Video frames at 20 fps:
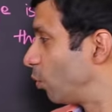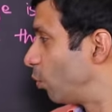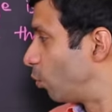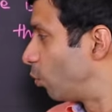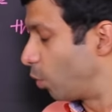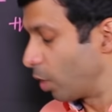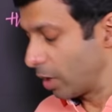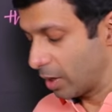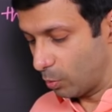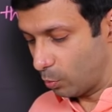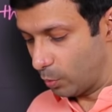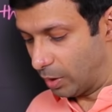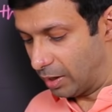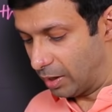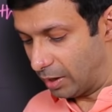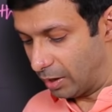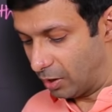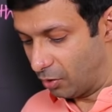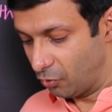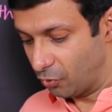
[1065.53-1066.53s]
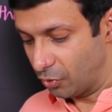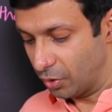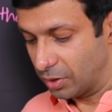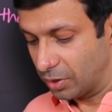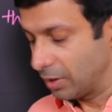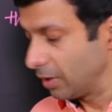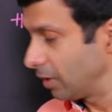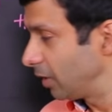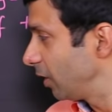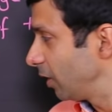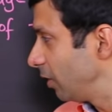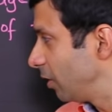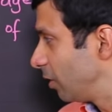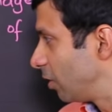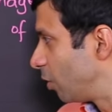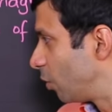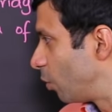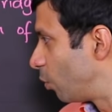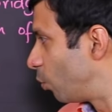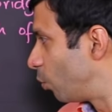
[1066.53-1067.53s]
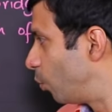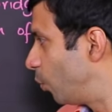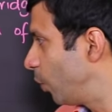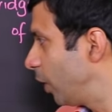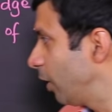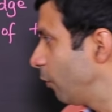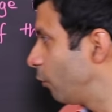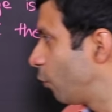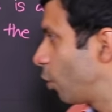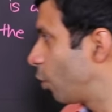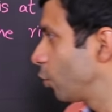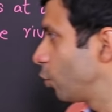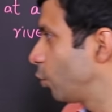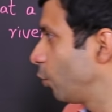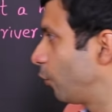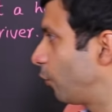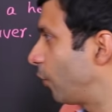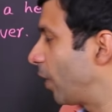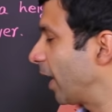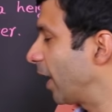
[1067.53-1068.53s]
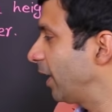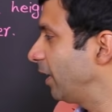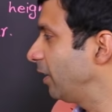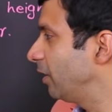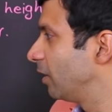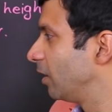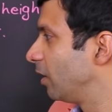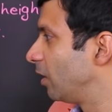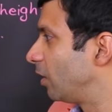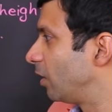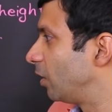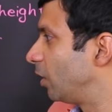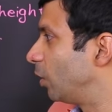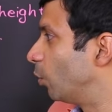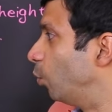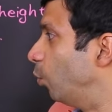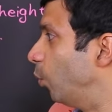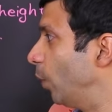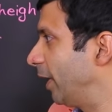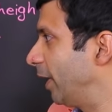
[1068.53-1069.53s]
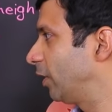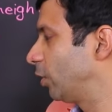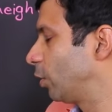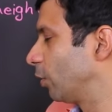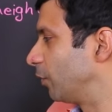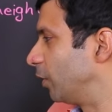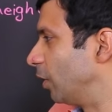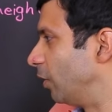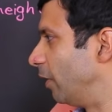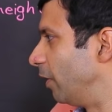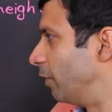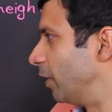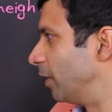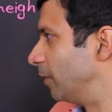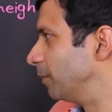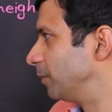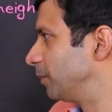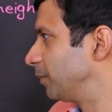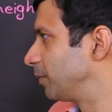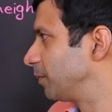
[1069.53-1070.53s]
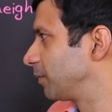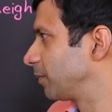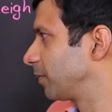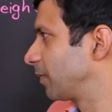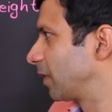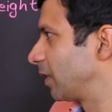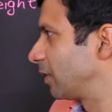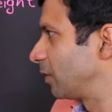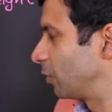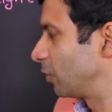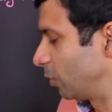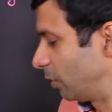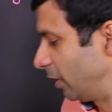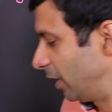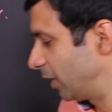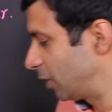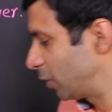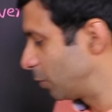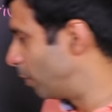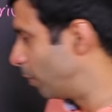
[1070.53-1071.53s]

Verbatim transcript: what are we interested in? We want to find the width of the river. So let's